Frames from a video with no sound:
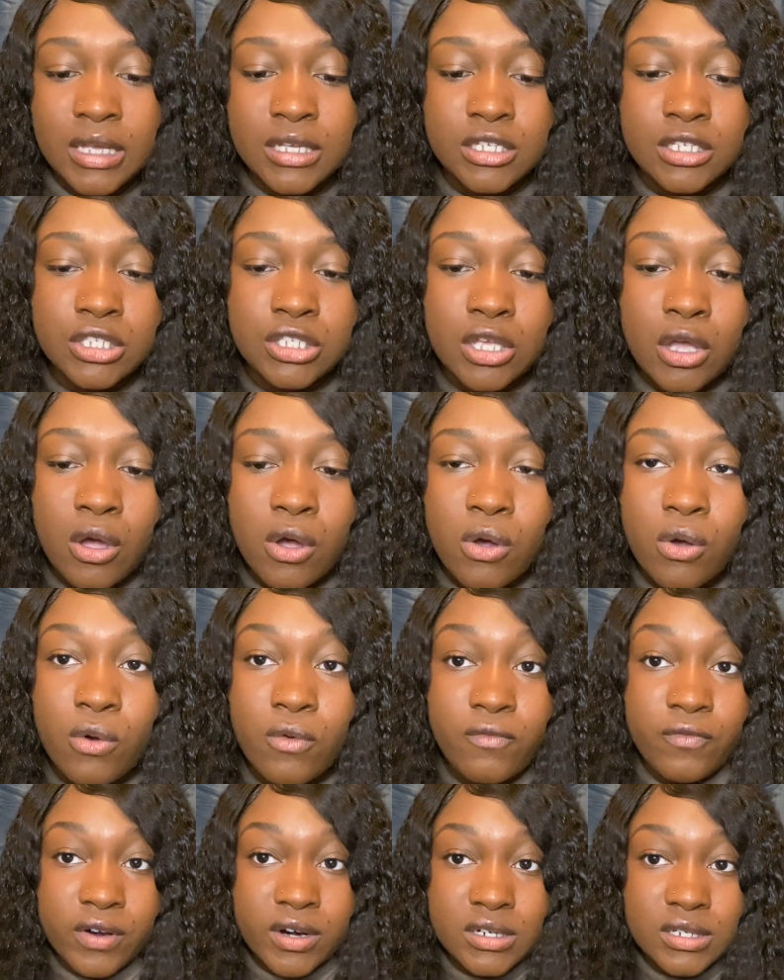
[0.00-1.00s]
So
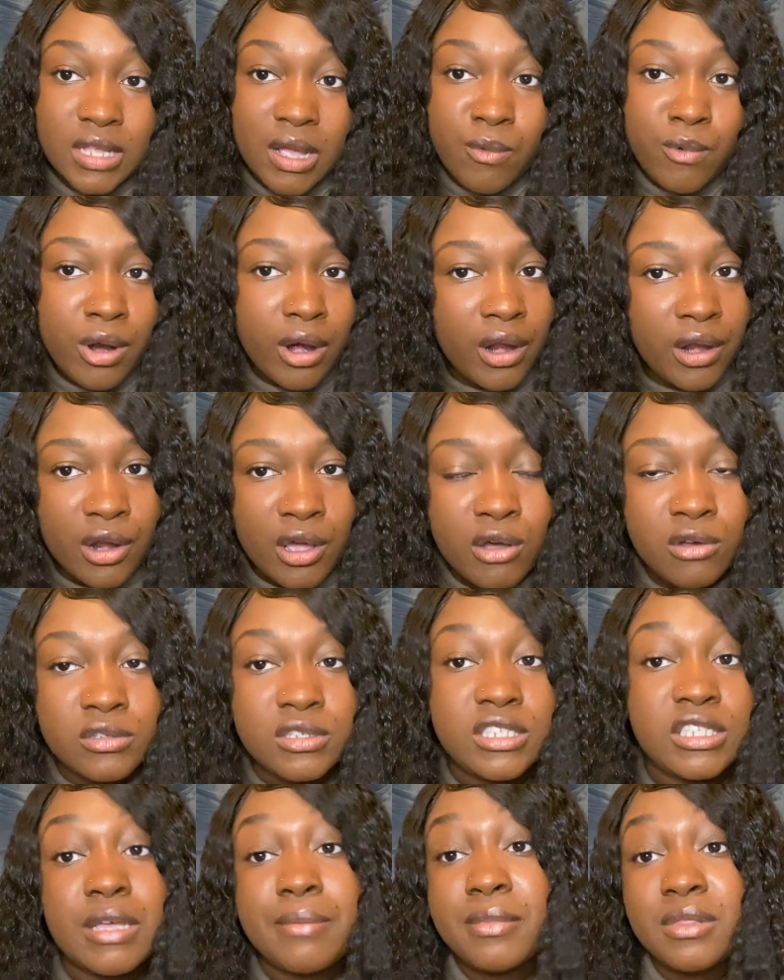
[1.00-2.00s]
first I want to know, and
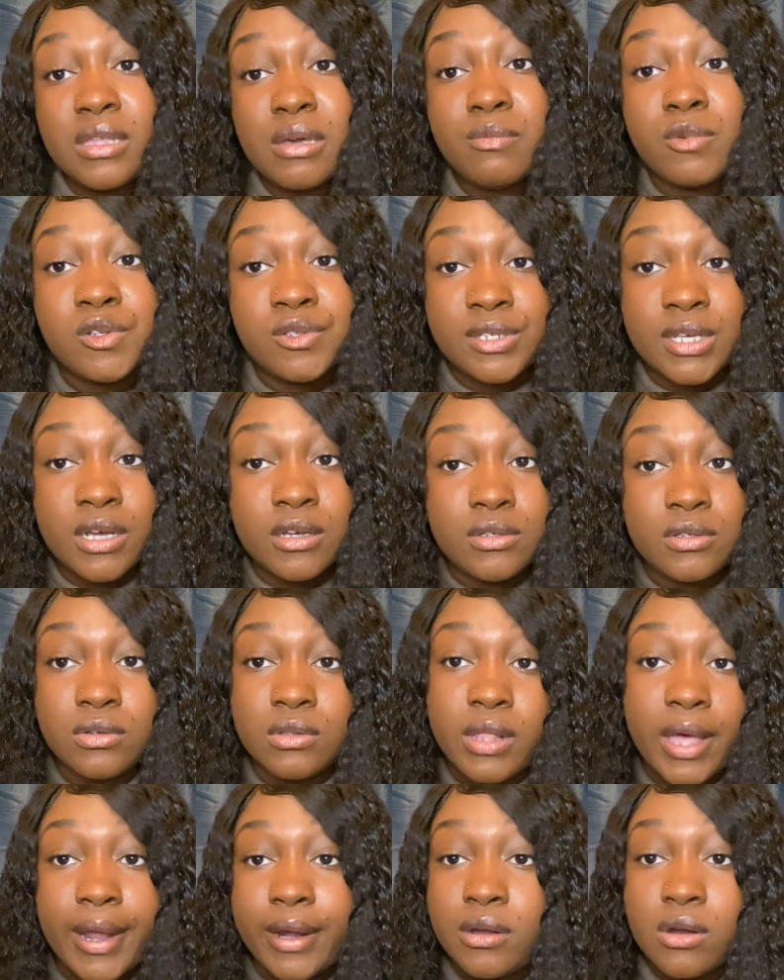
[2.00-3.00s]
some of them will tell you
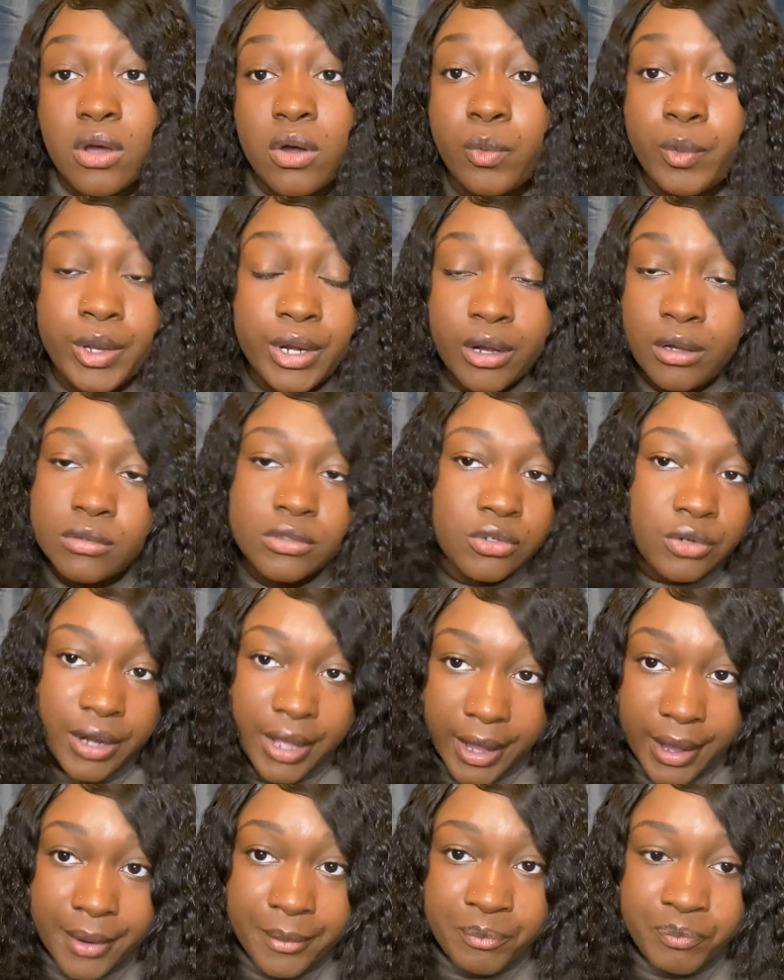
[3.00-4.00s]
like, no, we don't do
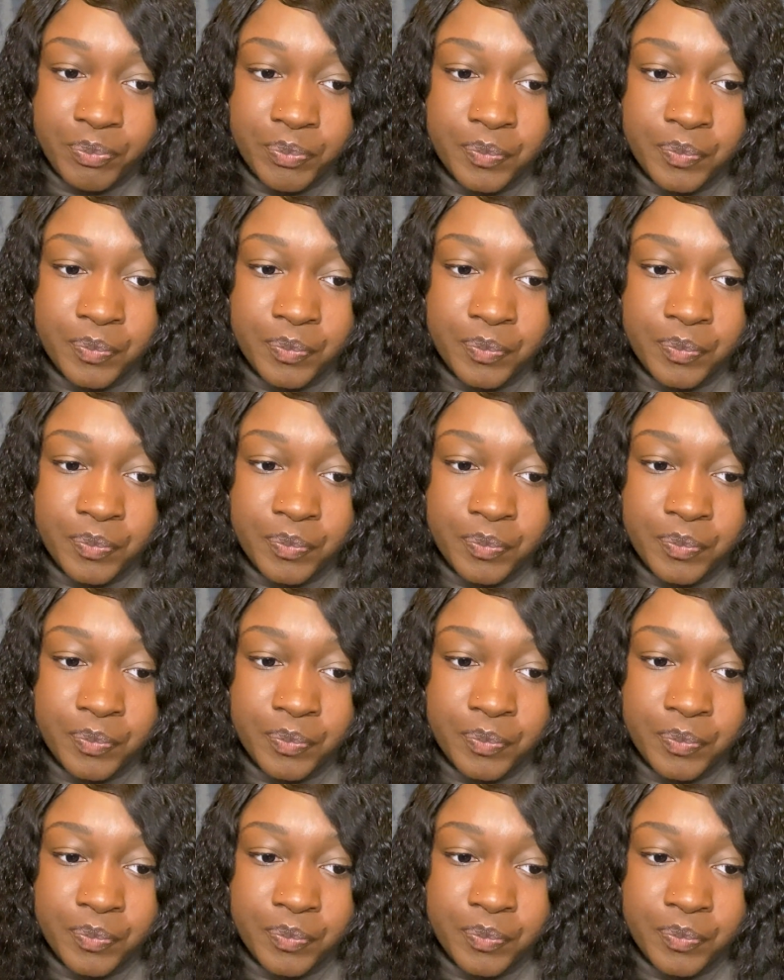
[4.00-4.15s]
that.